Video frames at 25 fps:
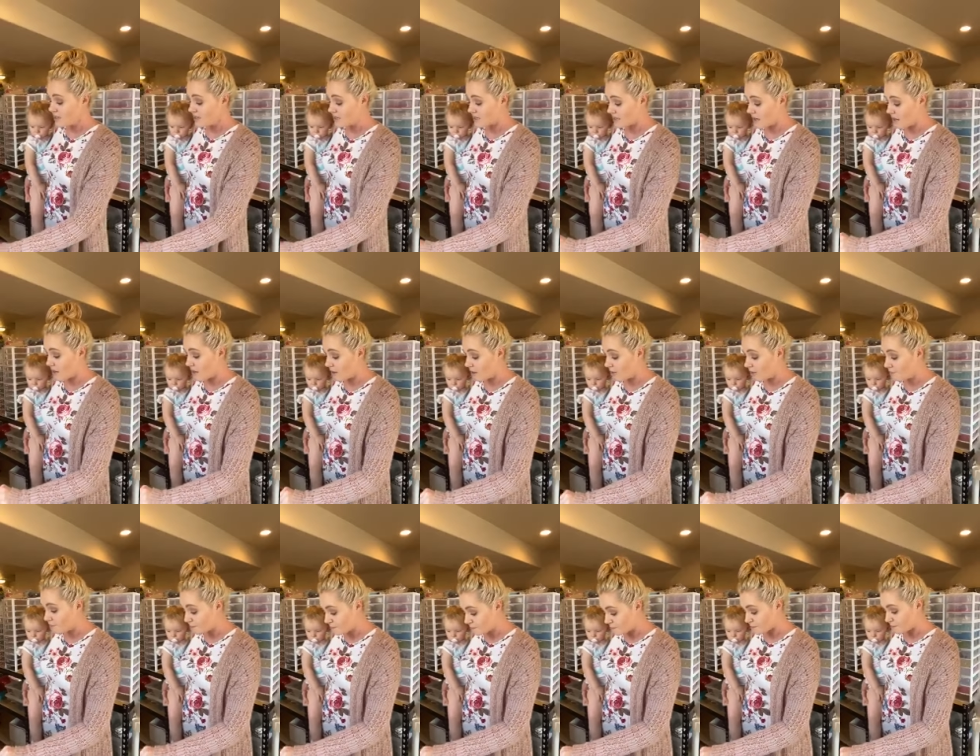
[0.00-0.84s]
So
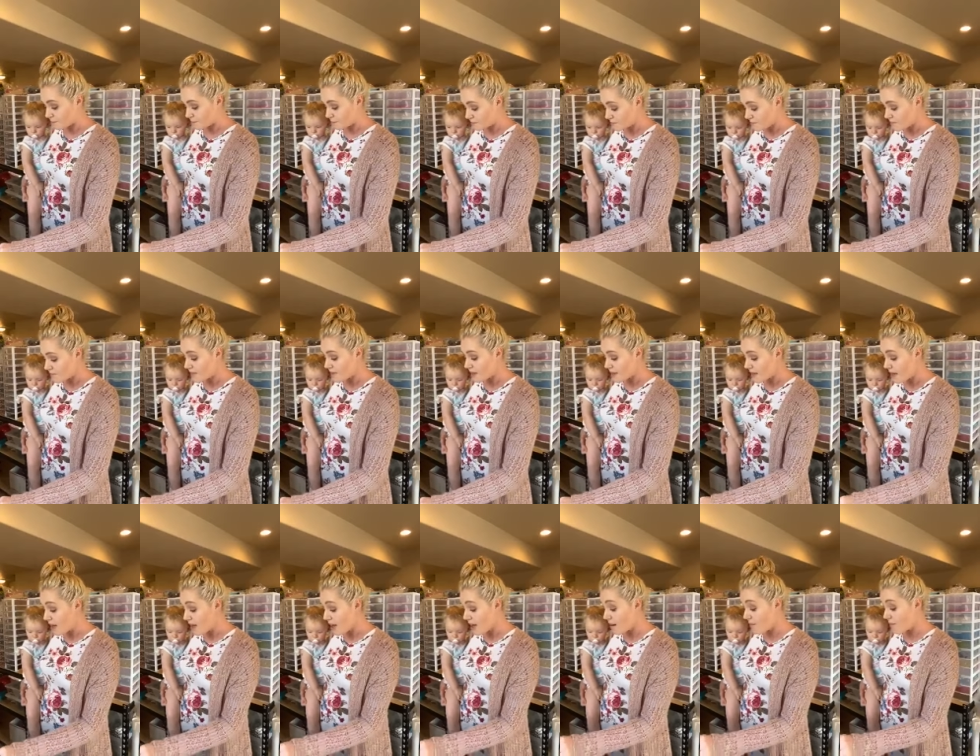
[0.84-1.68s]

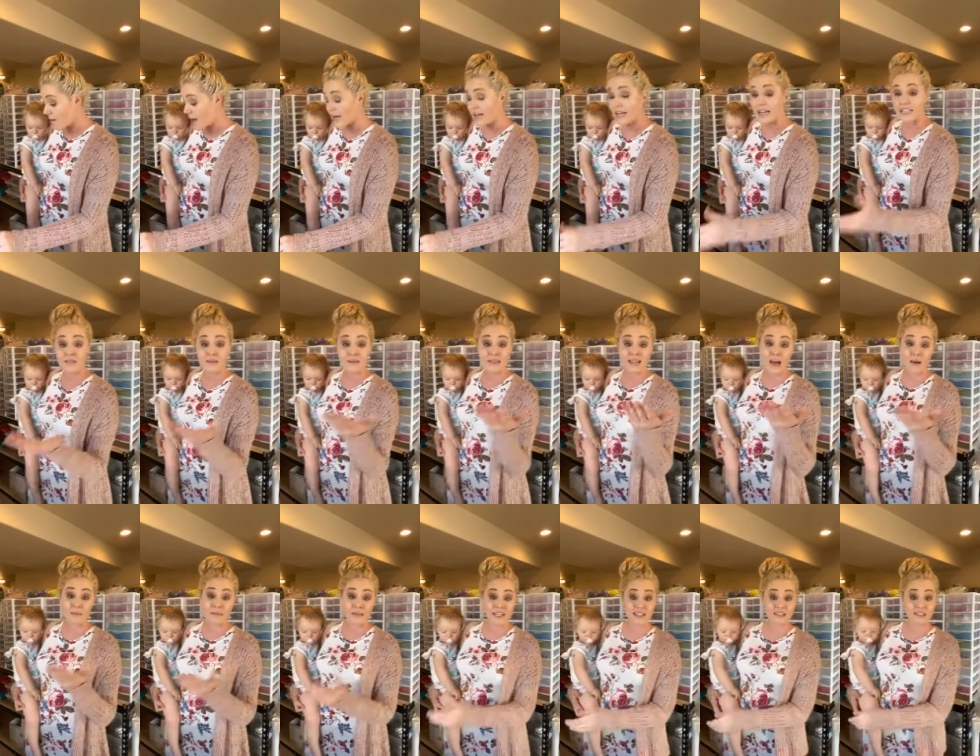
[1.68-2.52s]
um, I guess with
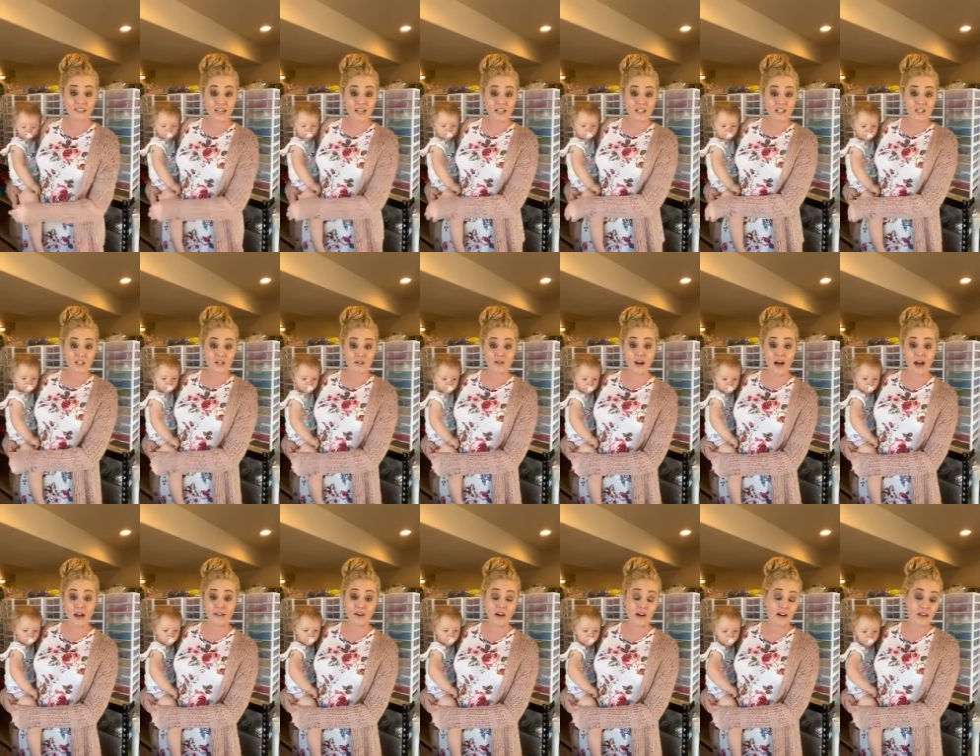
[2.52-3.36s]
that being said too,
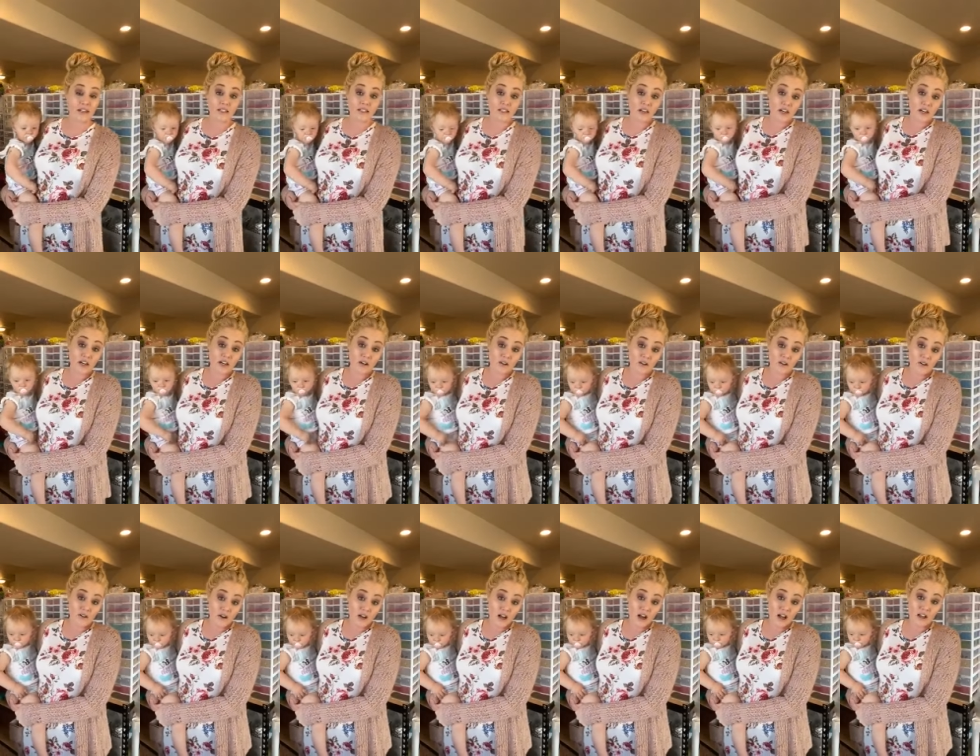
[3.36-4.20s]
I've already started
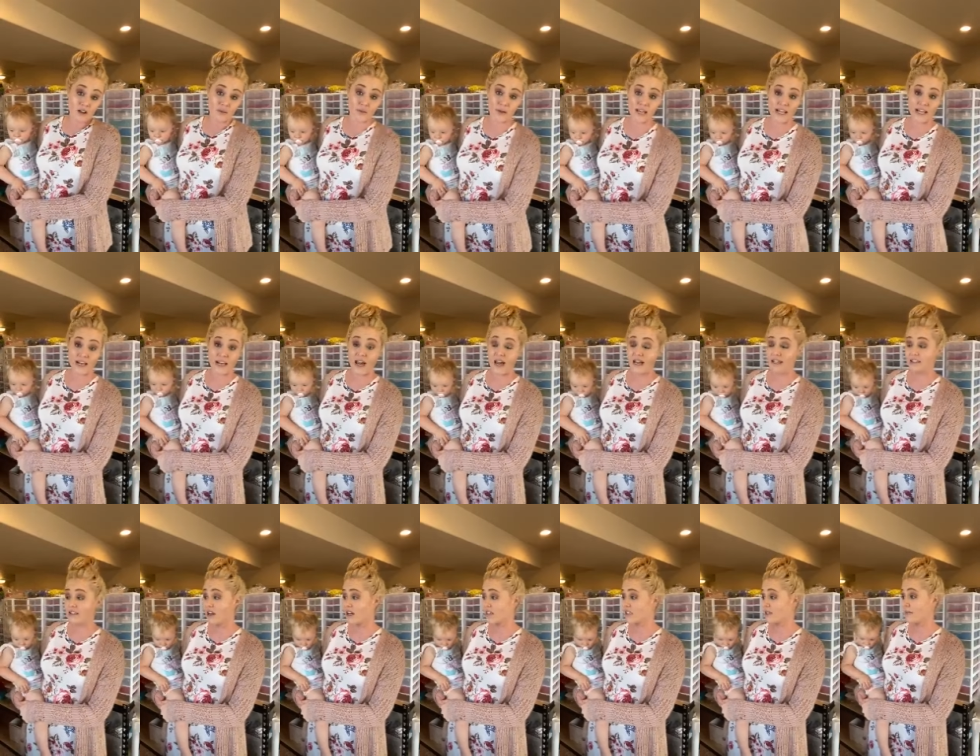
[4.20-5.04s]
ordering Halloween. I
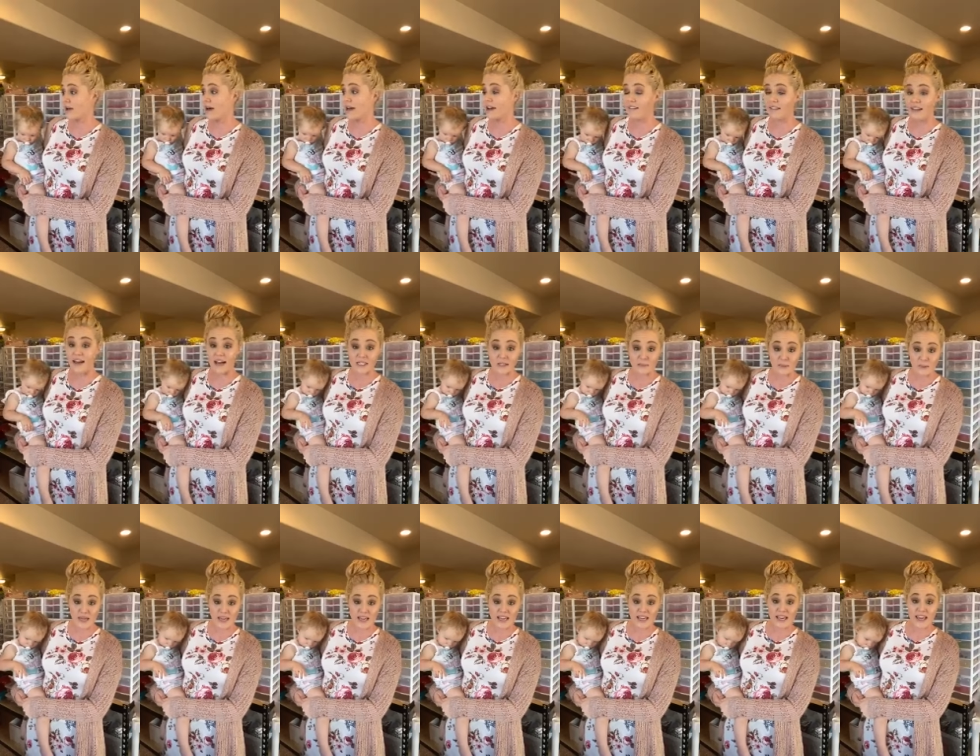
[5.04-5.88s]
talked about it last
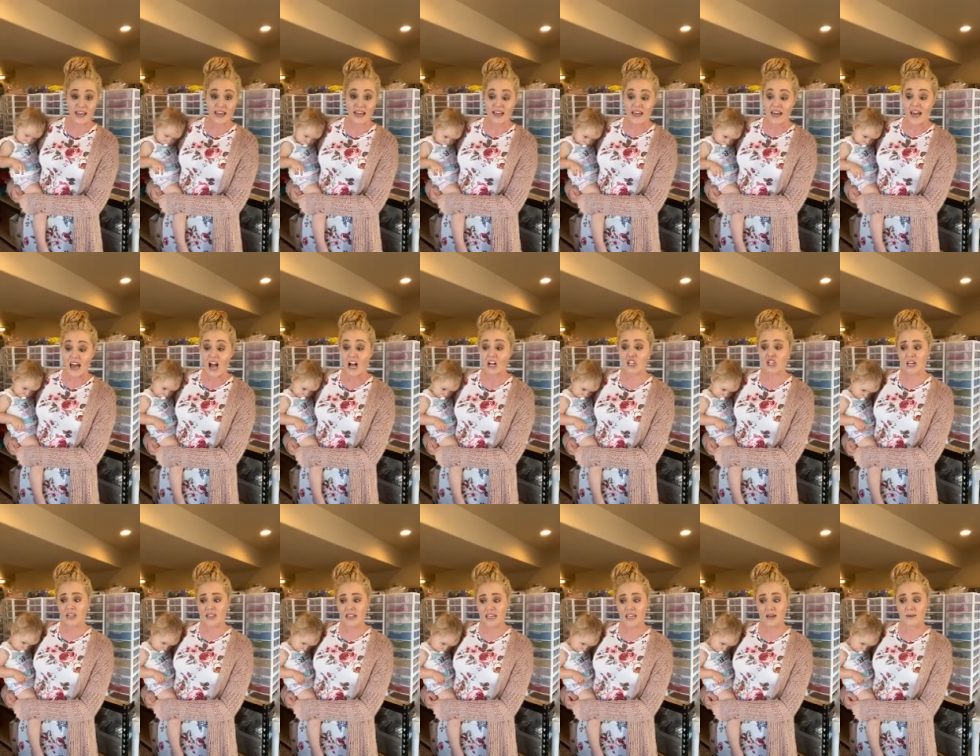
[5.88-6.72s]
week.
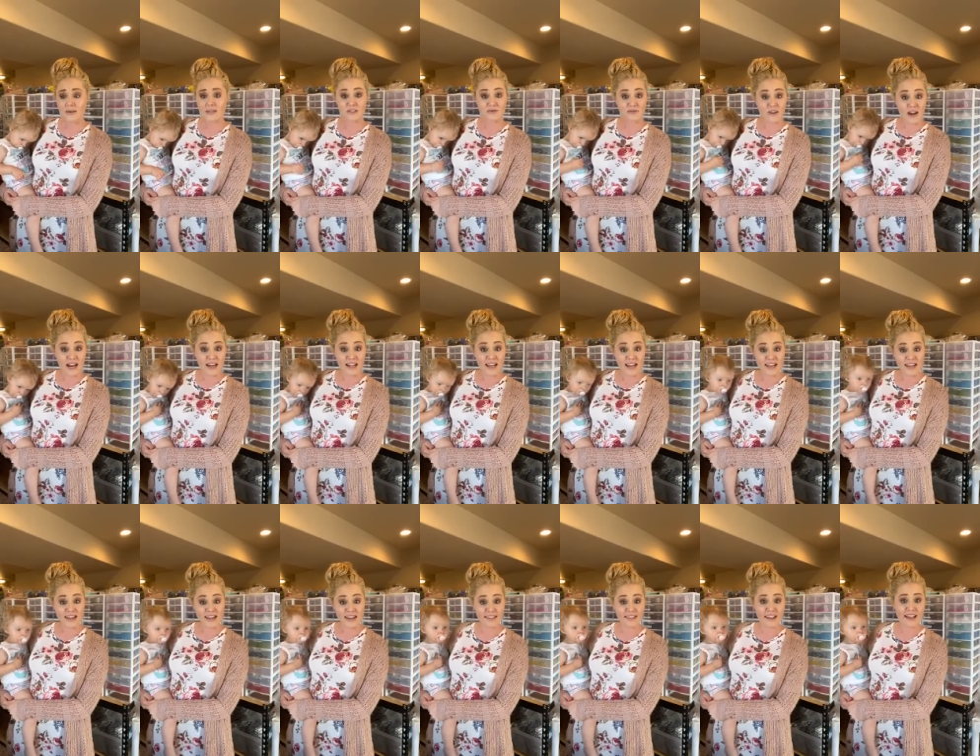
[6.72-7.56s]
Actually, I think it was Friday.
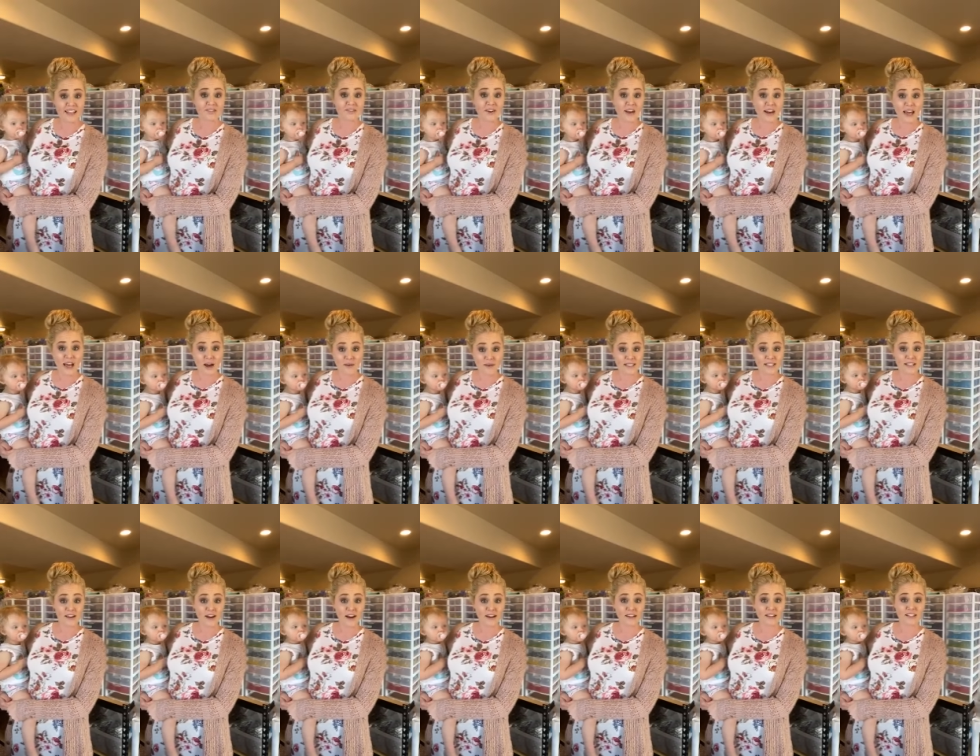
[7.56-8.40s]
Last Friday I was
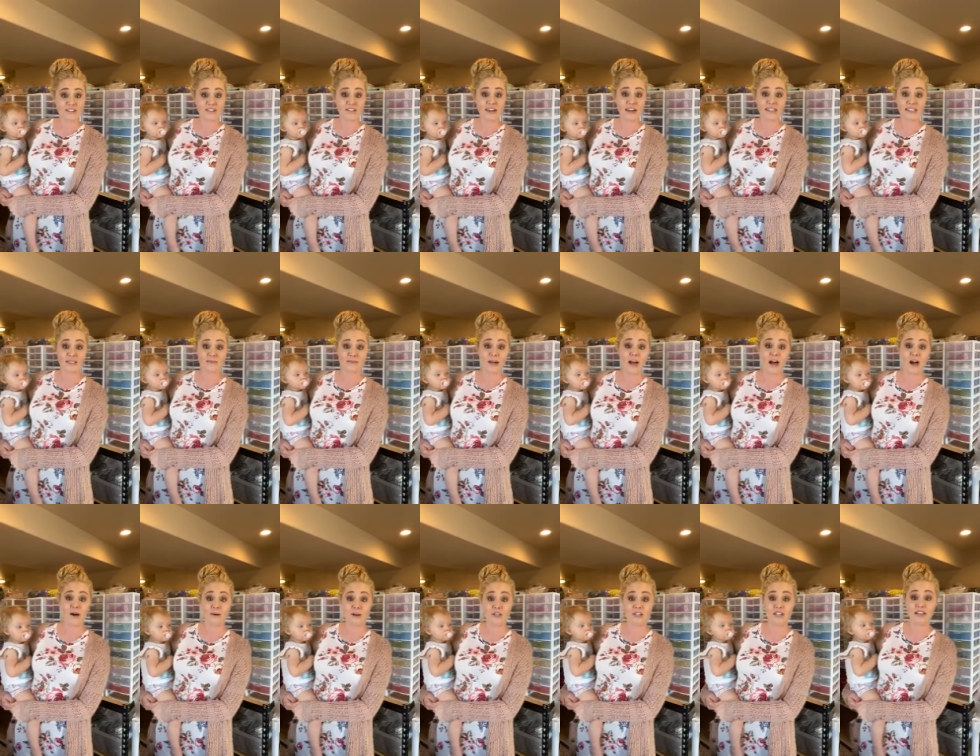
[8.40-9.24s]
talking to you guys about
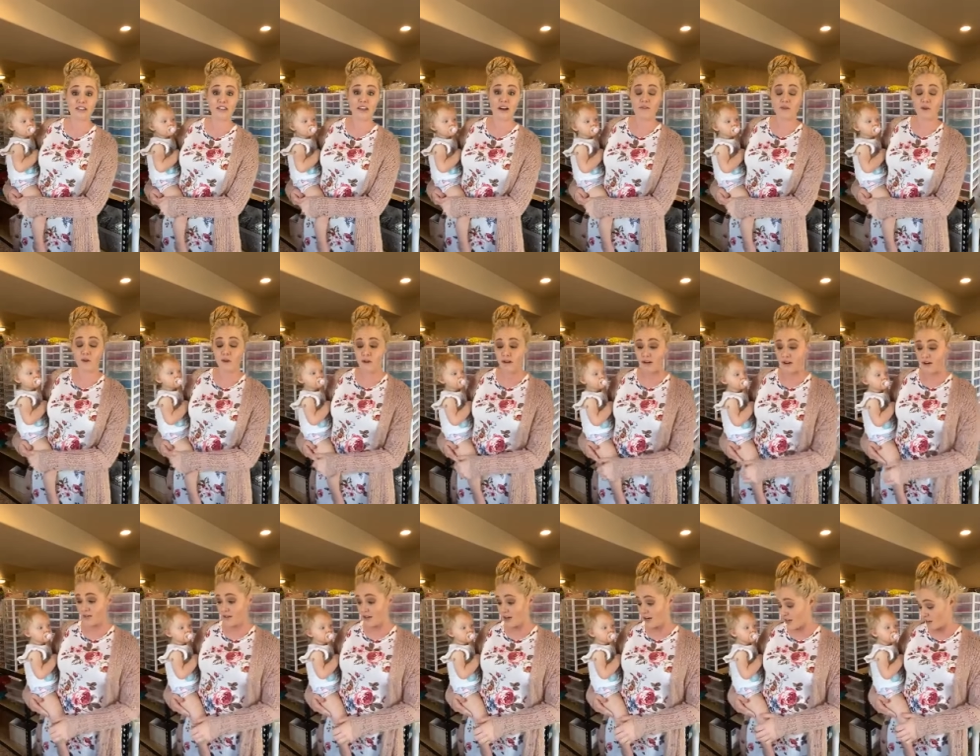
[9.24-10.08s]
how much I love ordering
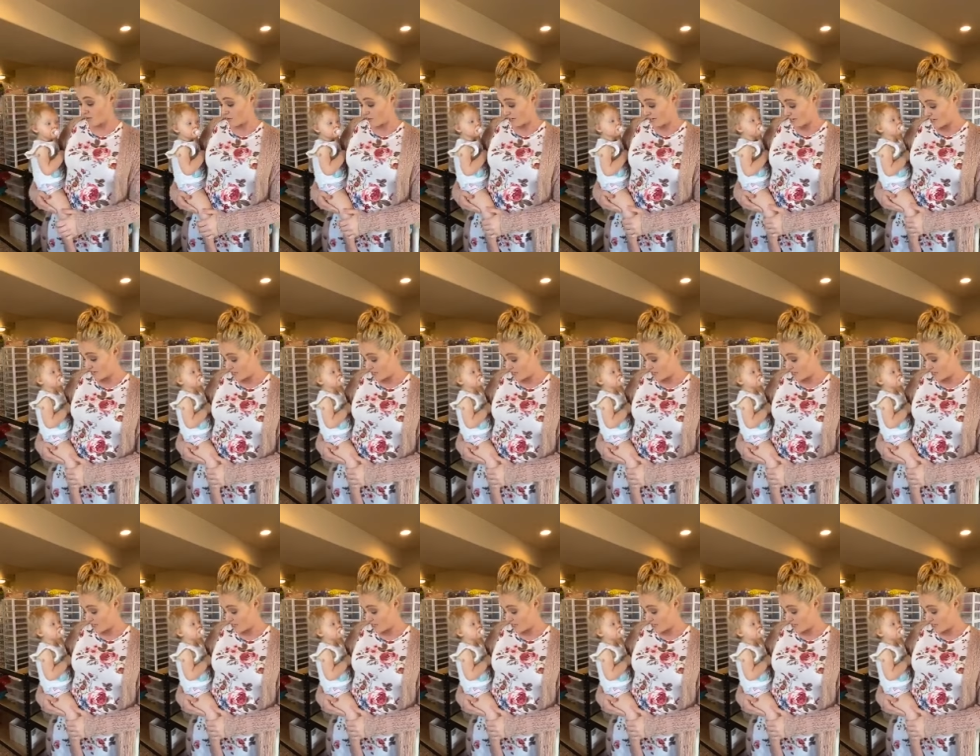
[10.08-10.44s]
for Halloween.